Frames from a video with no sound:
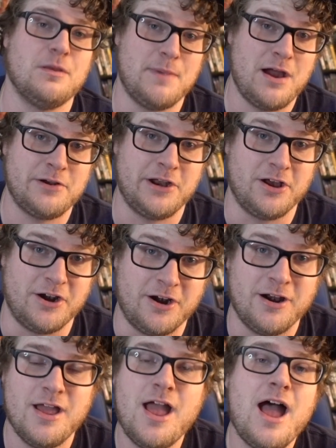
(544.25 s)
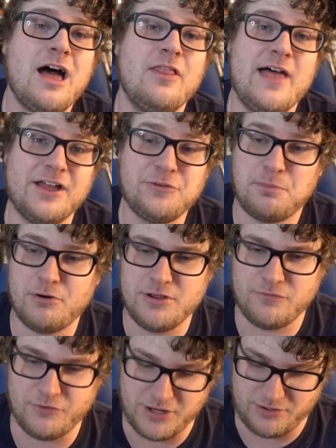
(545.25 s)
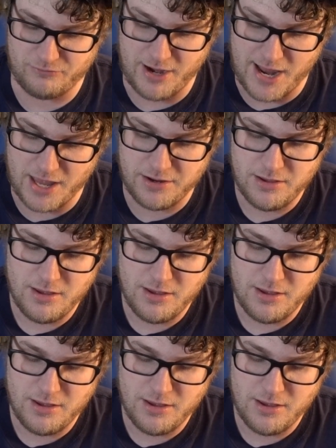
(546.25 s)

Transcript: the Bounty Hunter. That's pretty freaking rad.